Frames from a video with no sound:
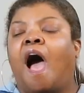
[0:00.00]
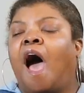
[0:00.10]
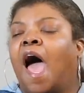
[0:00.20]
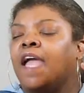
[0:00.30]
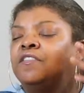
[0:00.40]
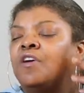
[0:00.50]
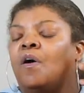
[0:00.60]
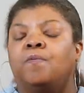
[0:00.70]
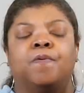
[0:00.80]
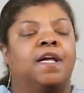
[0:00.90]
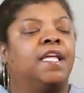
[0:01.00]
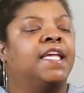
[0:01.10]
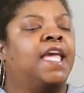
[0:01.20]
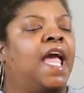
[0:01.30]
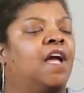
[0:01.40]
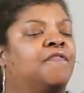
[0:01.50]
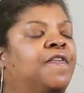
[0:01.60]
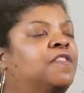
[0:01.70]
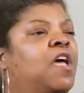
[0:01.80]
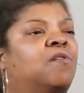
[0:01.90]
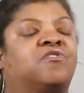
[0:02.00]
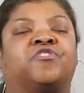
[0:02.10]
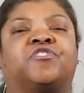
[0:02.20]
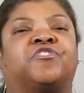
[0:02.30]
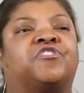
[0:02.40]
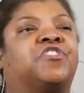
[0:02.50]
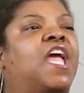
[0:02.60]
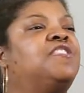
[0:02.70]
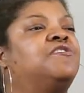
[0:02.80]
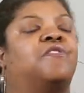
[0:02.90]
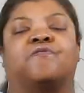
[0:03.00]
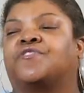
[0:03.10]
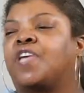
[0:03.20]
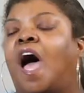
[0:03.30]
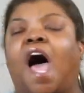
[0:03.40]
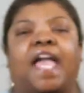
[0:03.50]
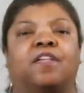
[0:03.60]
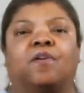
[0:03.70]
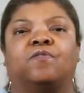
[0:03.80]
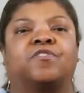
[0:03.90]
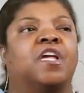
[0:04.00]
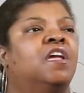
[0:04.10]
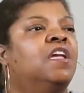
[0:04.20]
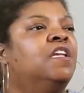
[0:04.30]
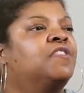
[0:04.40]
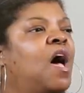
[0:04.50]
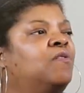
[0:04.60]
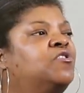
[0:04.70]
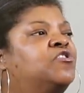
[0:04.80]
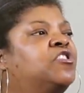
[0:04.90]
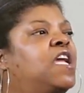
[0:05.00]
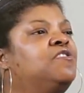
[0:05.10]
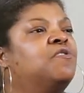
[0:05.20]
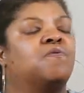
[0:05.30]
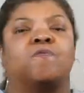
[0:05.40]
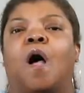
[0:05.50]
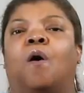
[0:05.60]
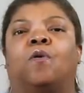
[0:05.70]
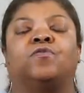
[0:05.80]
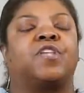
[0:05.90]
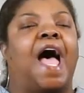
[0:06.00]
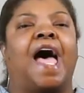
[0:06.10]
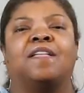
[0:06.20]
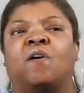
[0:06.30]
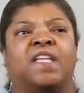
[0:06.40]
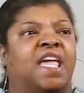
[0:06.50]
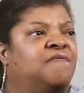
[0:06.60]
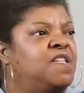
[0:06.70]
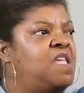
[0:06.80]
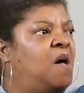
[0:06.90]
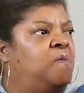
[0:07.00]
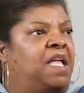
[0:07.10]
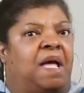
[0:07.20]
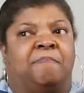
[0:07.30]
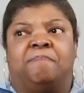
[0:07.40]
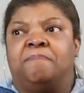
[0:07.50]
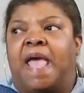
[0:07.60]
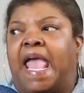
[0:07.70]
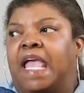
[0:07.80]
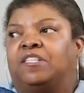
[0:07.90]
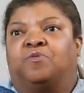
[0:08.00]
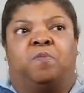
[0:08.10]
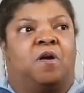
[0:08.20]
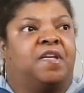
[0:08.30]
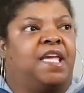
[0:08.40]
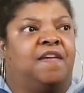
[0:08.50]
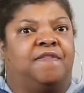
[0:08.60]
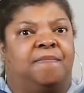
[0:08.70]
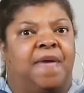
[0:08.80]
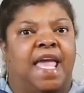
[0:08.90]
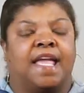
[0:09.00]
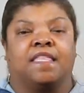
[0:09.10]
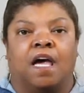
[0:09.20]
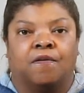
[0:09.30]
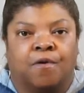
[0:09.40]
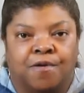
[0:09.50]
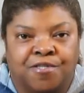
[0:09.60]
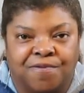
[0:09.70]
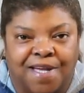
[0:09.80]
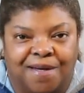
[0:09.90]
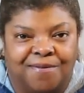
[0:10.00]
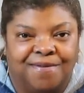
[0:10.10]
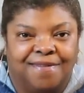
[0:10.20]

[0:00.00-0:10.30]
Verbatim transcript: I don't really care for those gender titles, those gender roles. I don't even know what a man's work even means. Of course you don't.